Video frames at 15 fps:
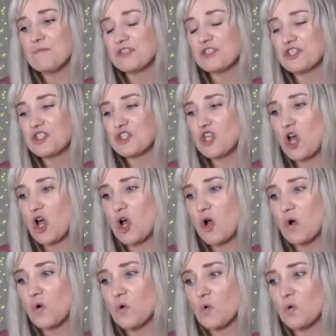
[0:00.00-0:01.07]

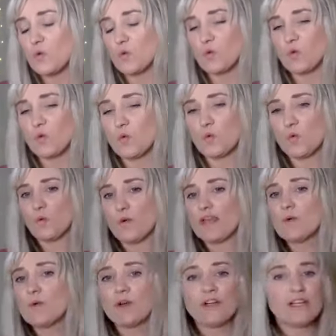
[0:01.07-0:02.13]
So we
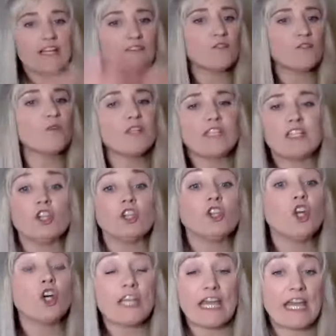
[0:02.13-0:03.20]
weren't even really
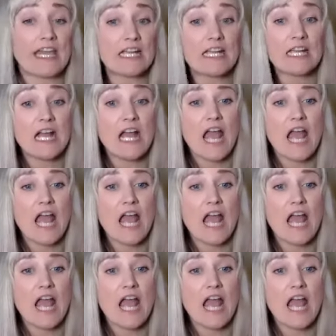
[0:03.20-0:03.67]
looking.